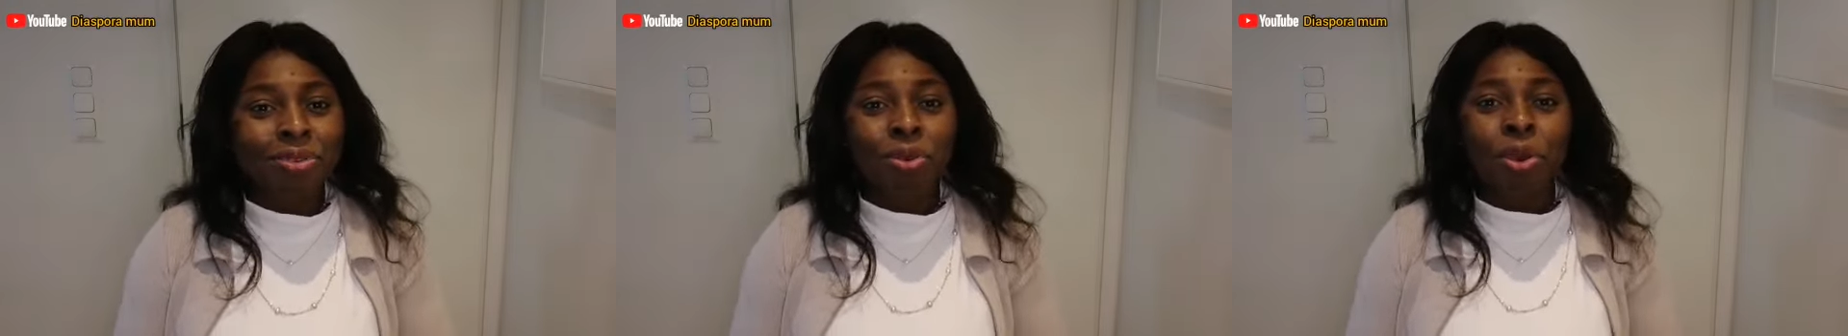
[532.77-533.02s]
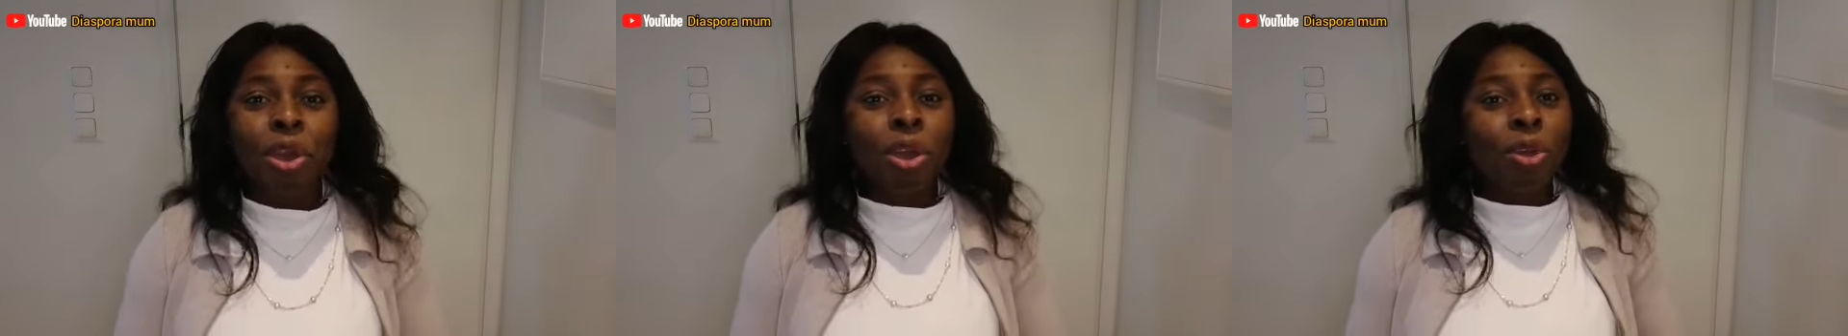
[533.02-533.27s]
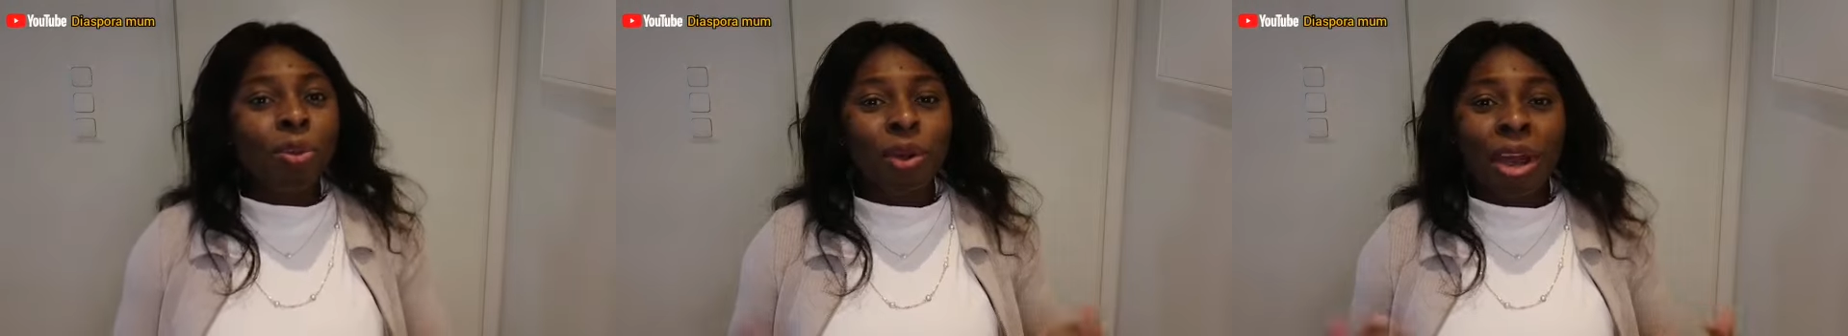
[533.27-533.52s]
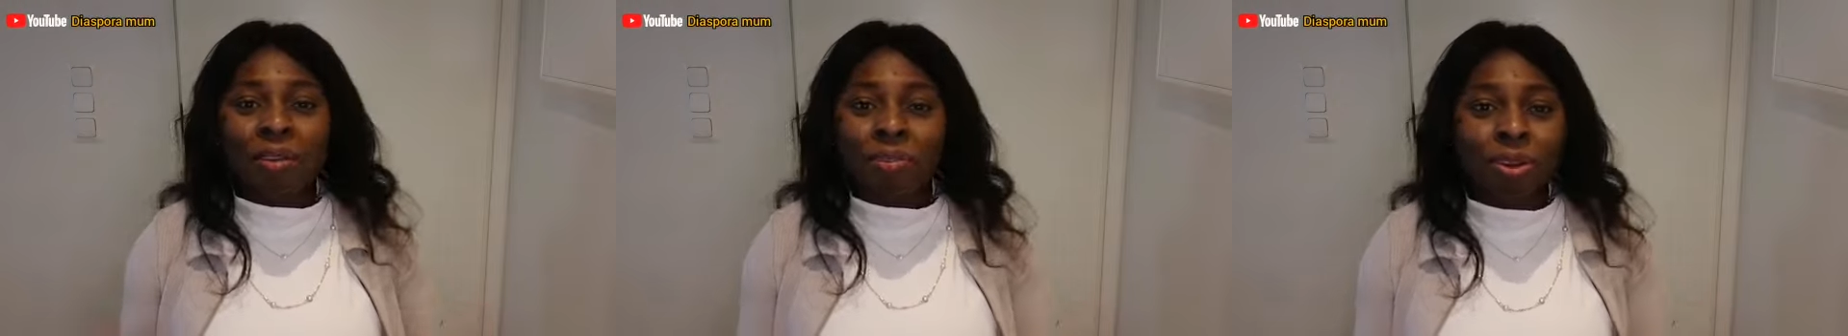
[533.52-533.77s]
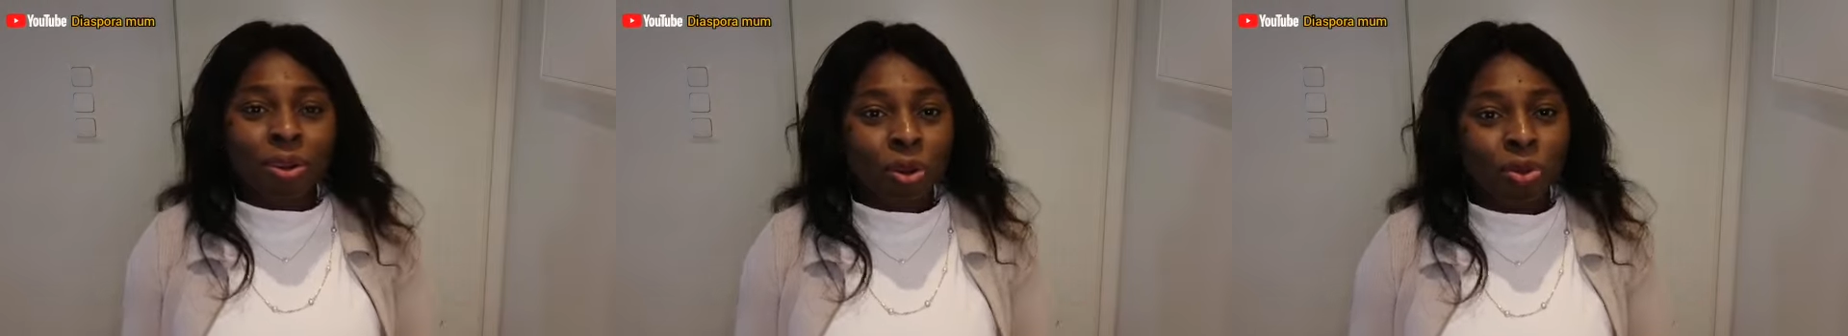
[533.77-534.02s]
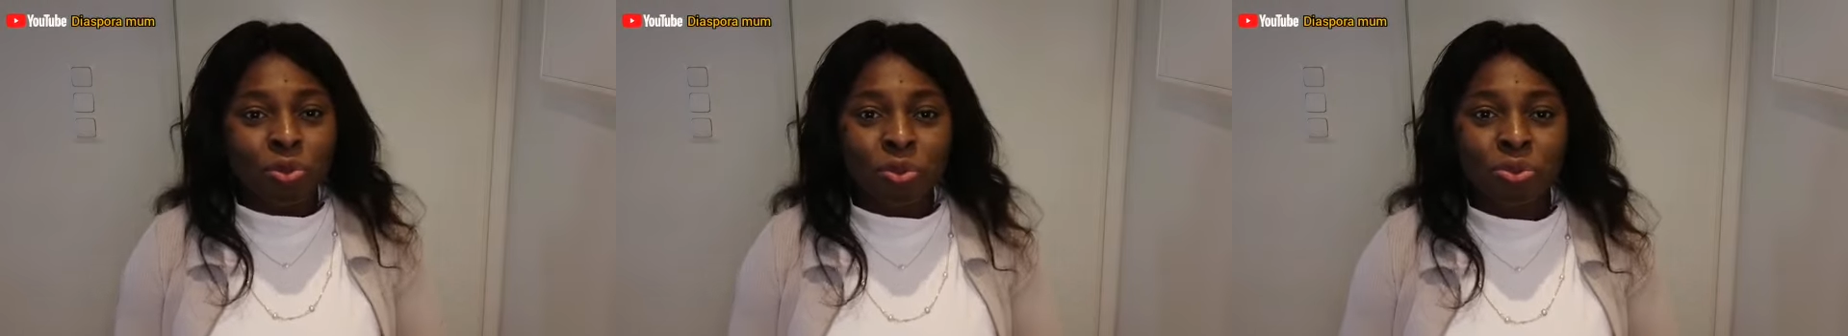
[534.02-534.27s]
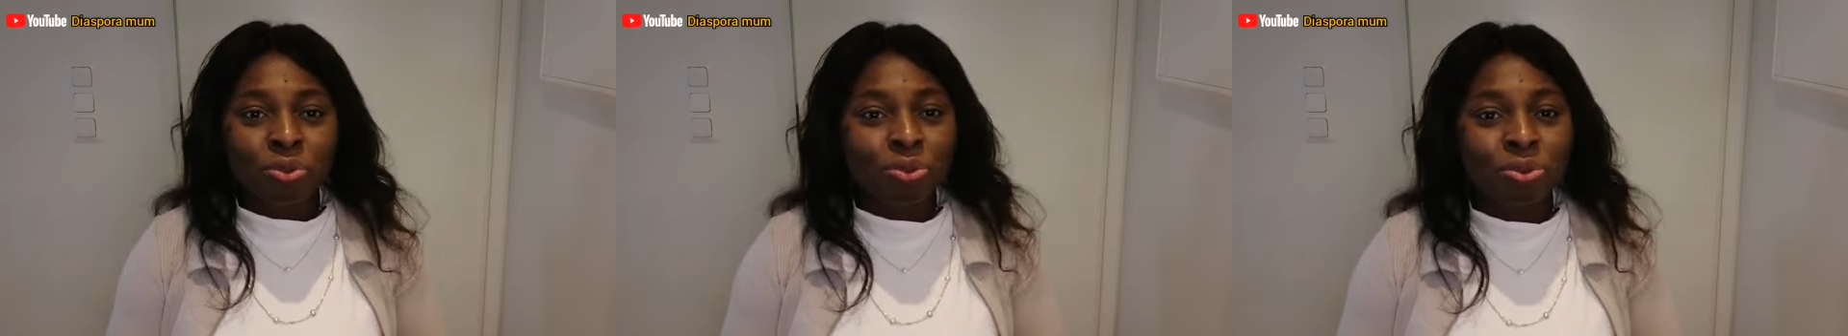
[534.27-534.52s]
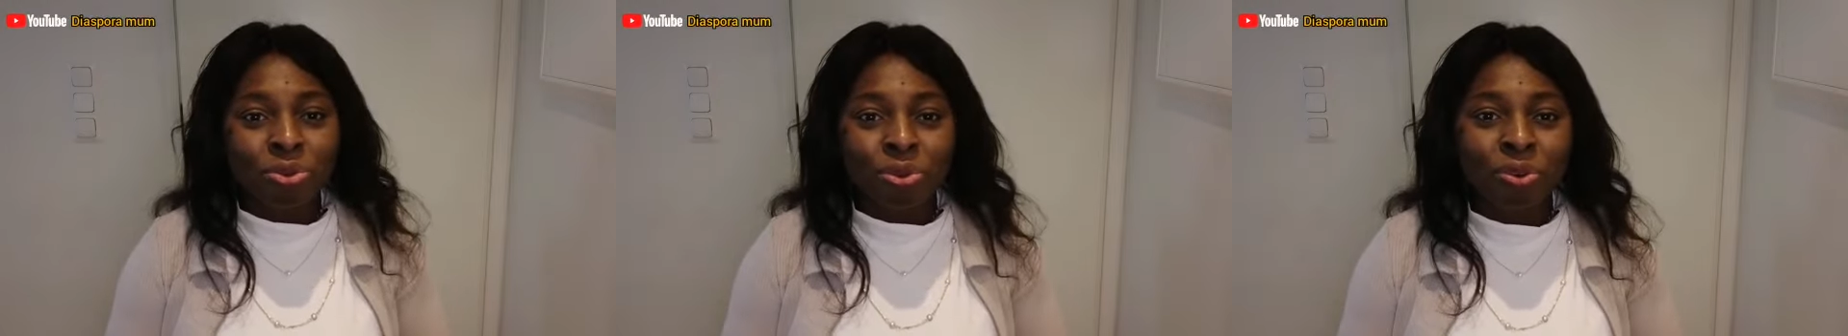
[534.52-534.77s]
so you have a lot to
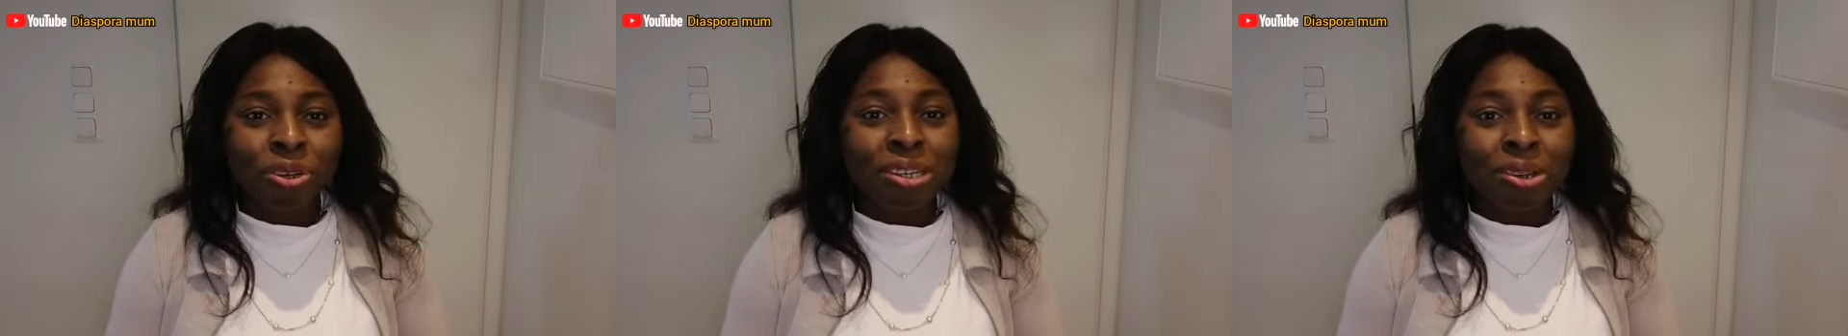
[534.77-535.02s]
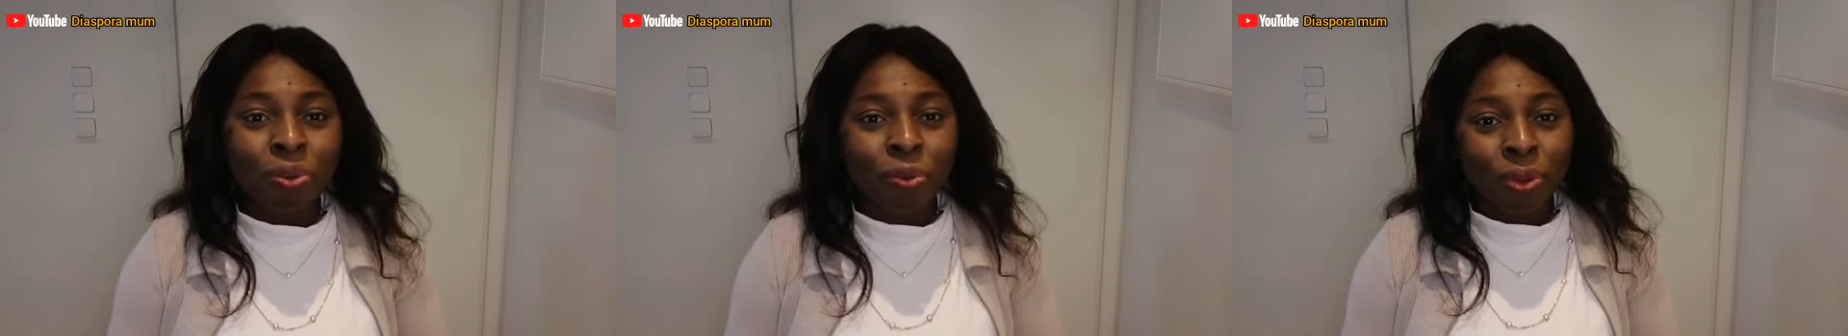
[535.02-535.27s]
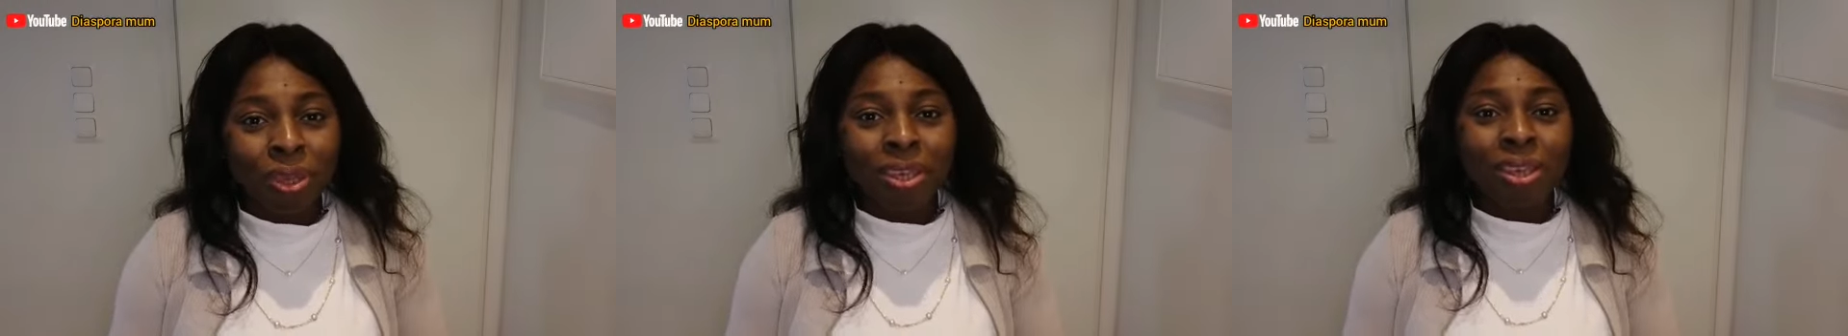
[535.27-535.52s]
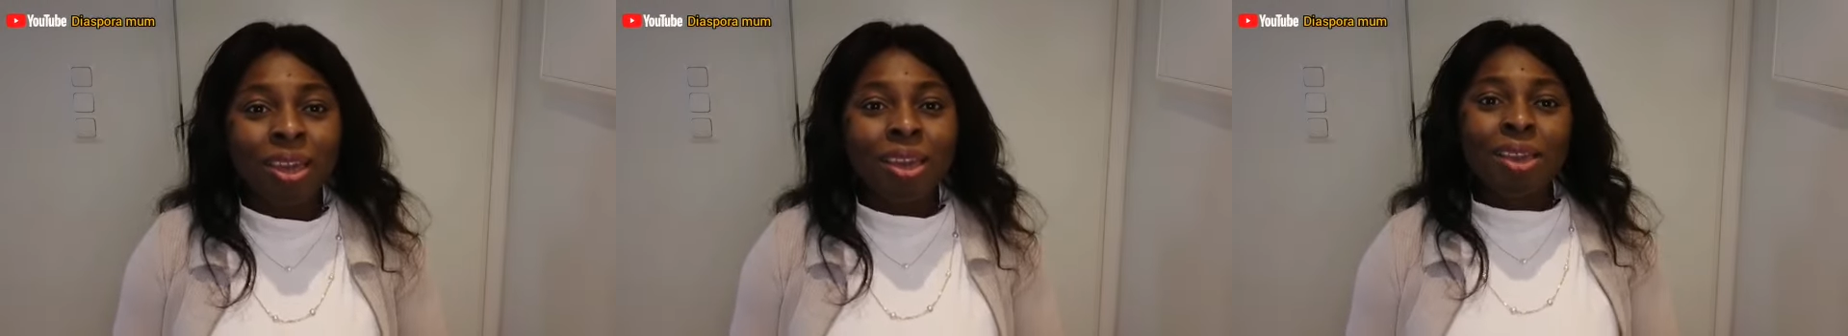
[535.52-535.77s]
do during the week.